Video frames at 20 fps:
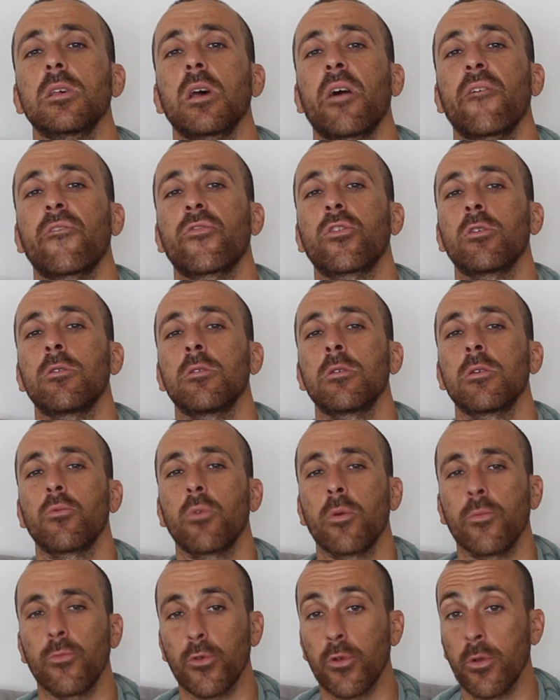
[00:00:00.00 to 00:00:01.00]
after
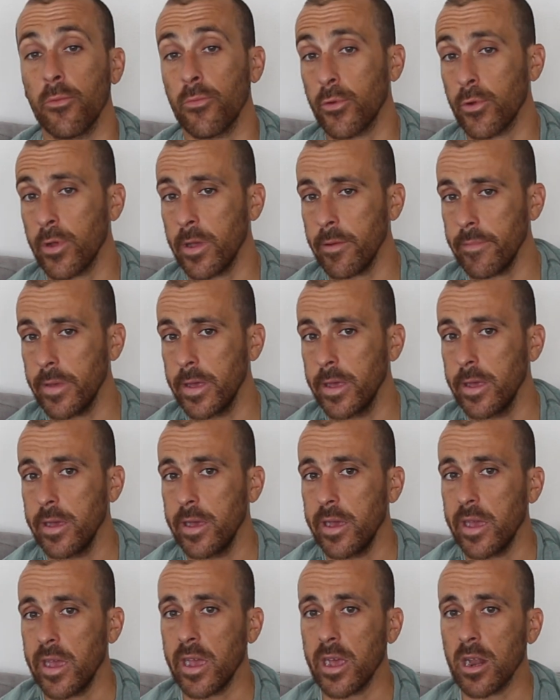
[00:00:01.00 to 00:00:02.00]
rim to rim to rim.
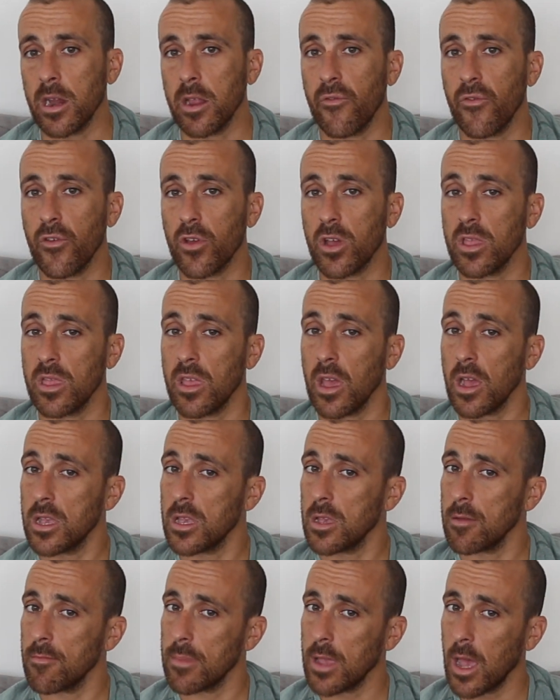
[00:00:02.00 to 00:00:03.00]
And if you can take
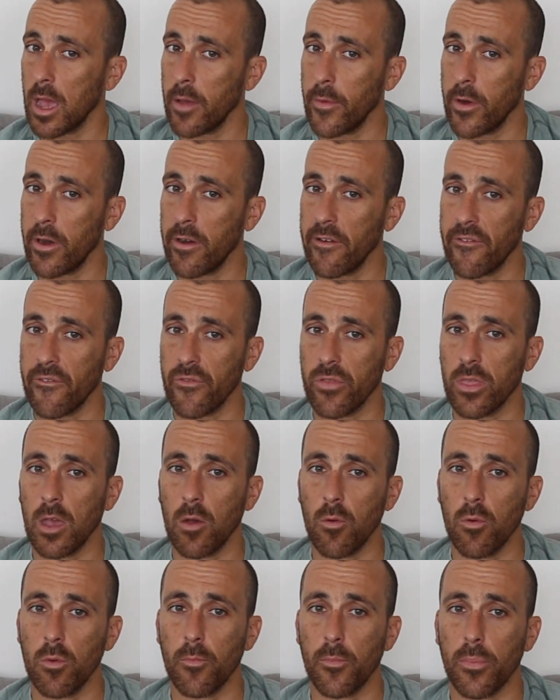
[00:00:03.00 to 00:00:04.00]
some time off,
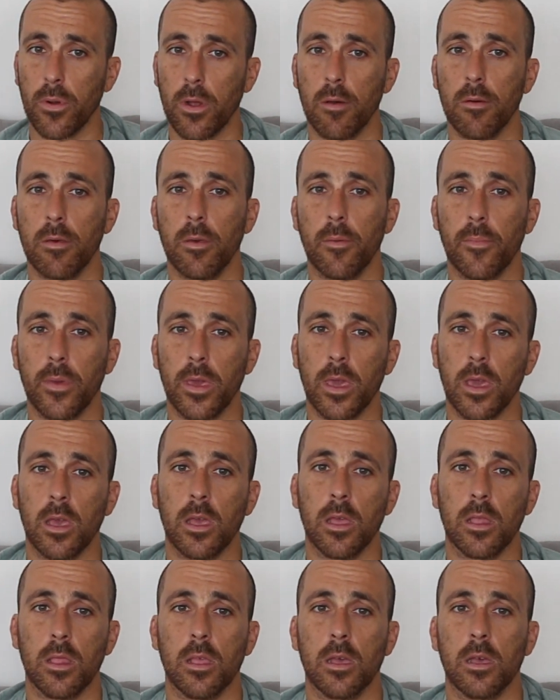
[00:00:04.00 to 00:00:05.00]
that would probably
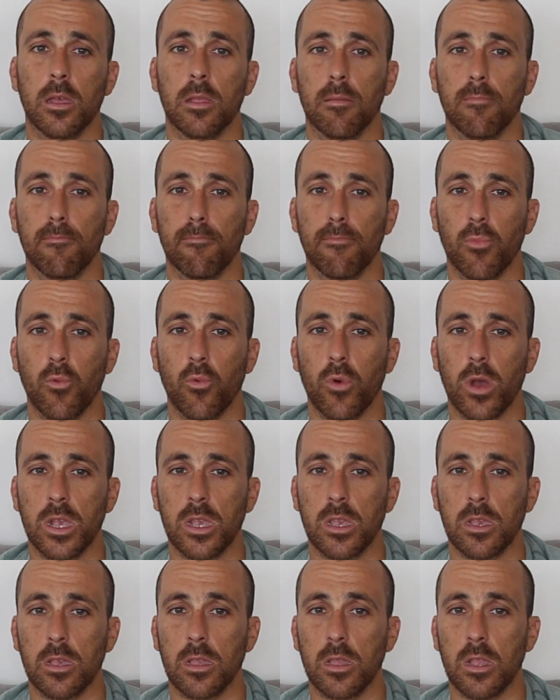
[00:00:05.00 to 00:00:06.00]
be the
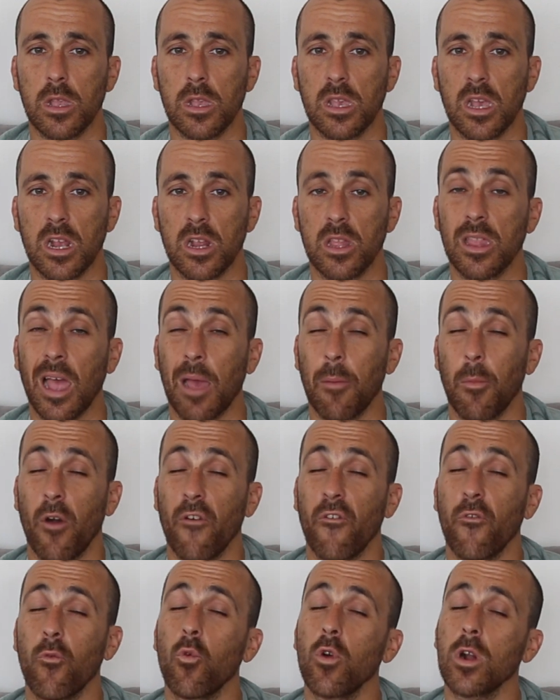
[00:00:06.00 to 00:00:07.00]
ways this time
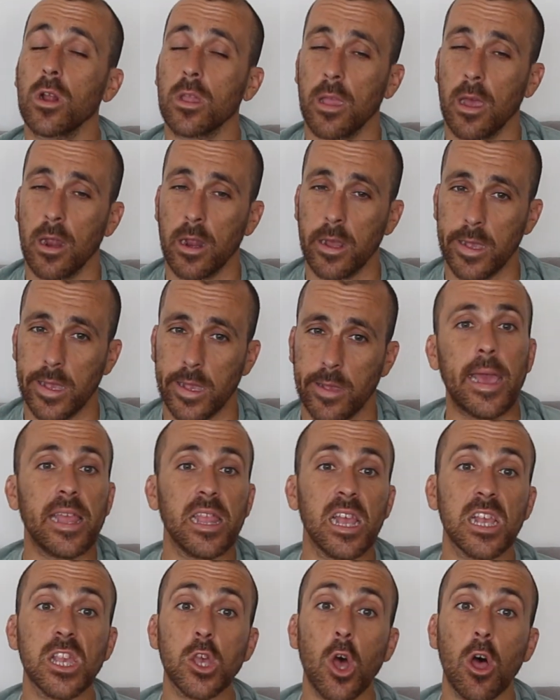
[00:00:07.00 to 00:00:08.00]
off work, that is.
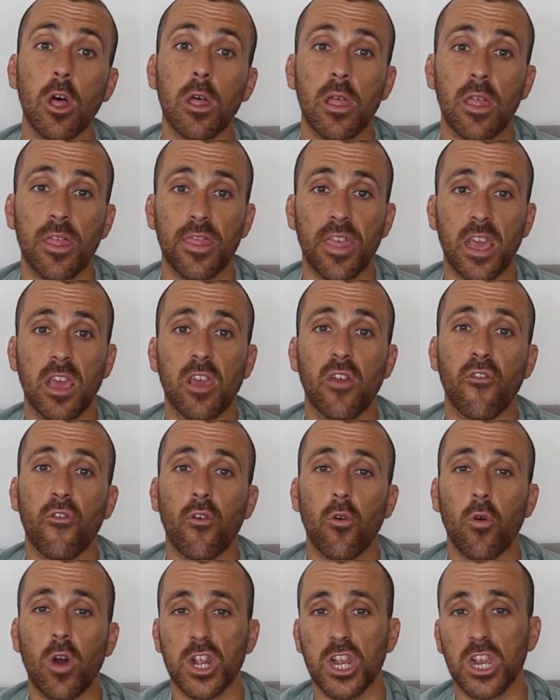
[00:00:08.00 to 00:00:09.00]
And that's all. Thank you
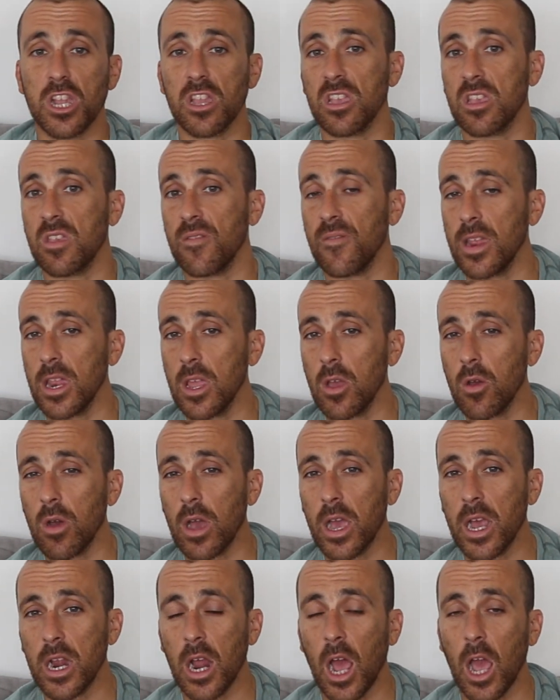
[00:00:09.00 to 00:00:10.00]
for watching this video,
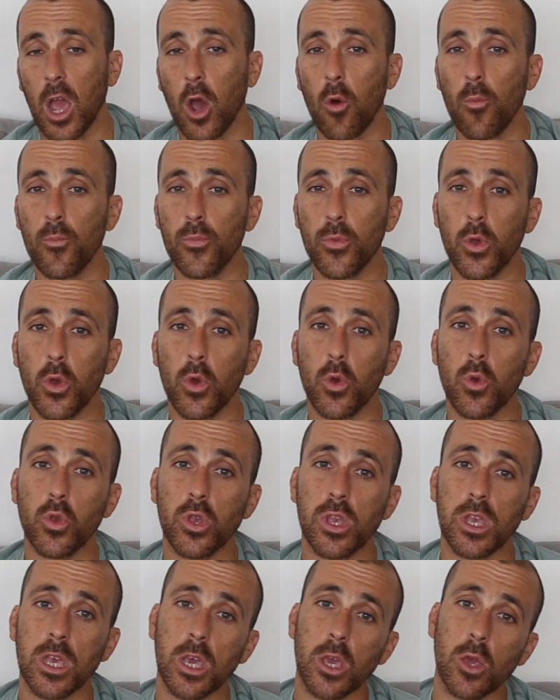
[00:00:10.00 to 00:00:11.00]
and I hope to
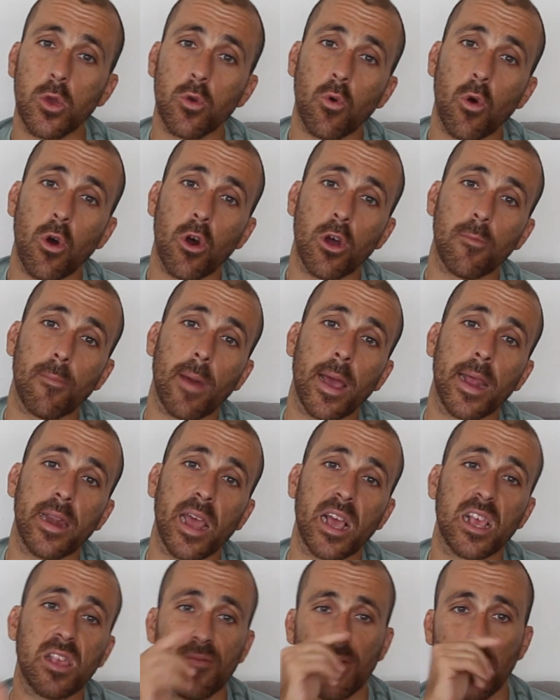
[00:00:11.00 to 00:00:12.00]
see you on my
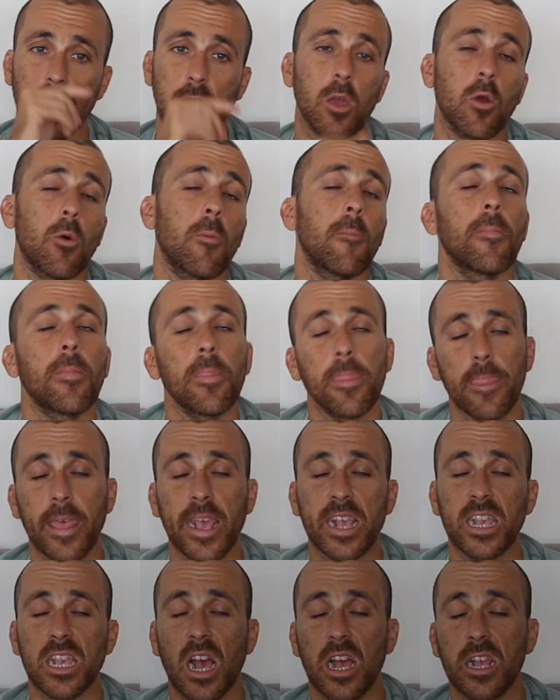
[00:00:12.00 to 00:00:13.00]
next video.
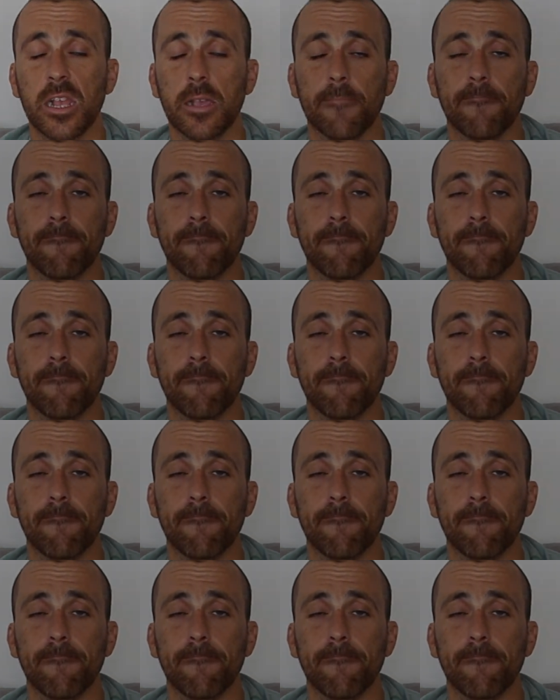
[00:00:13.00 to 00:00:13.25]
Thanks, guys.